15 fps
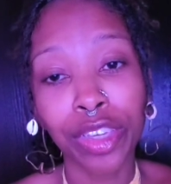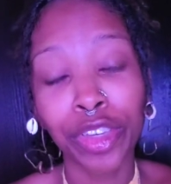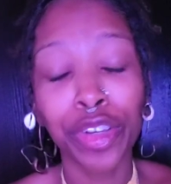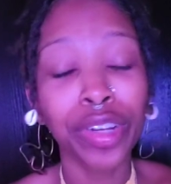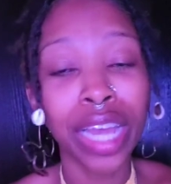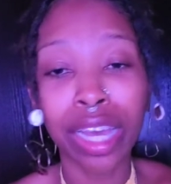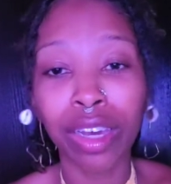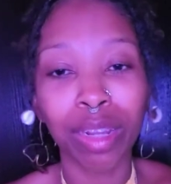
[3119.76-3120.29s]

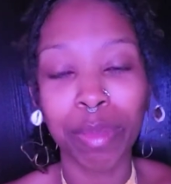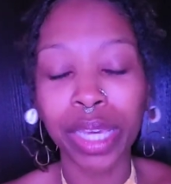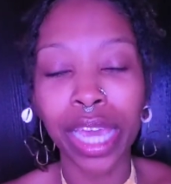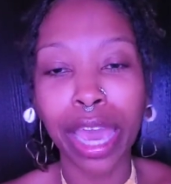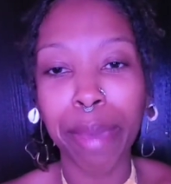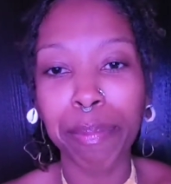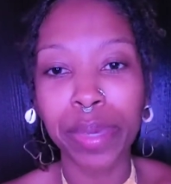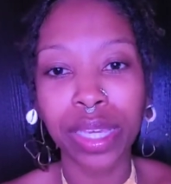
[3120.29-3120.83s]
you're not going to
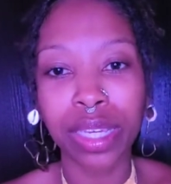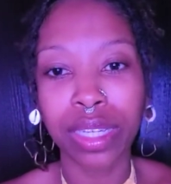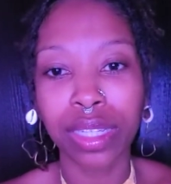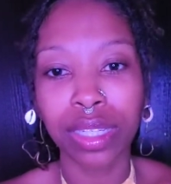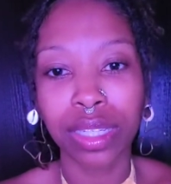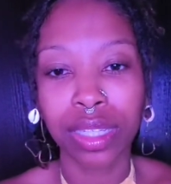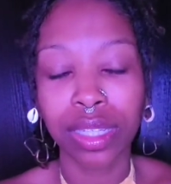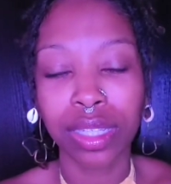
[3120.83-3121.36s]
be happy.
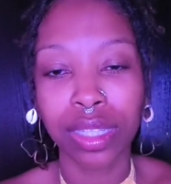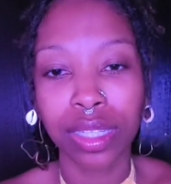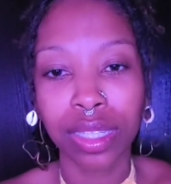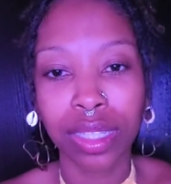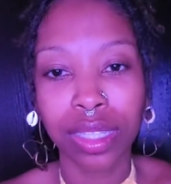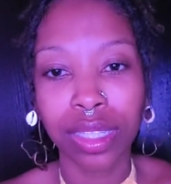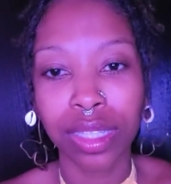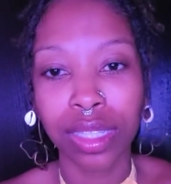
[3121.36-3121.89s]

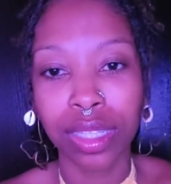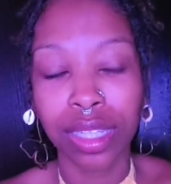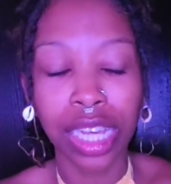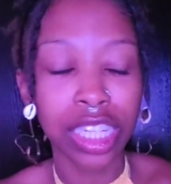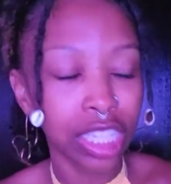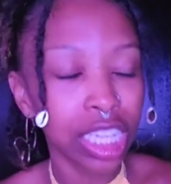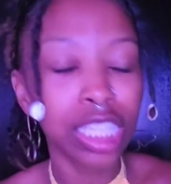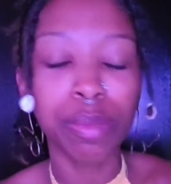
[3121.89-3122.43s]

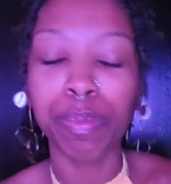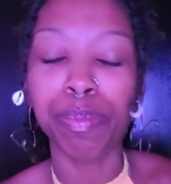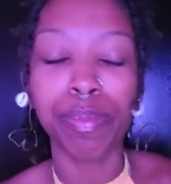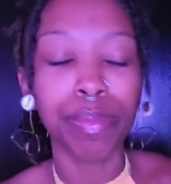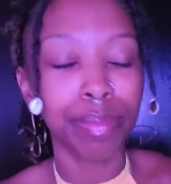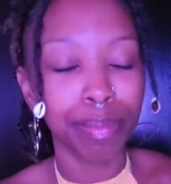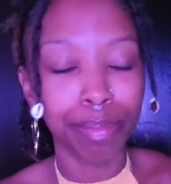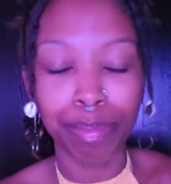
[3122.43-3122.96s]
Let's just
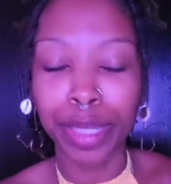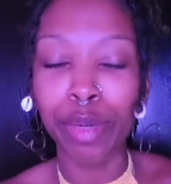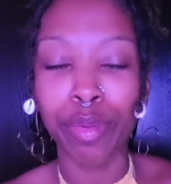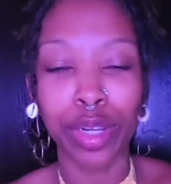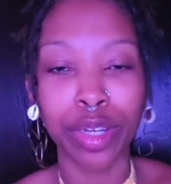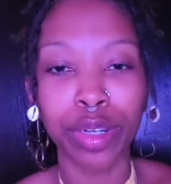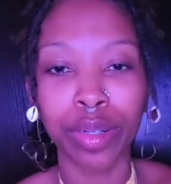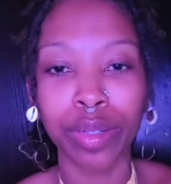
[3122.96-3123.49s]
be
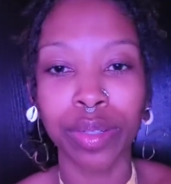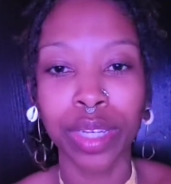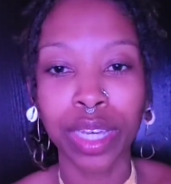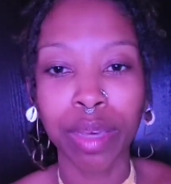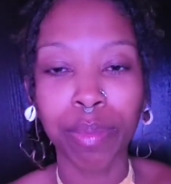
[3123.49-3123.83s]
real.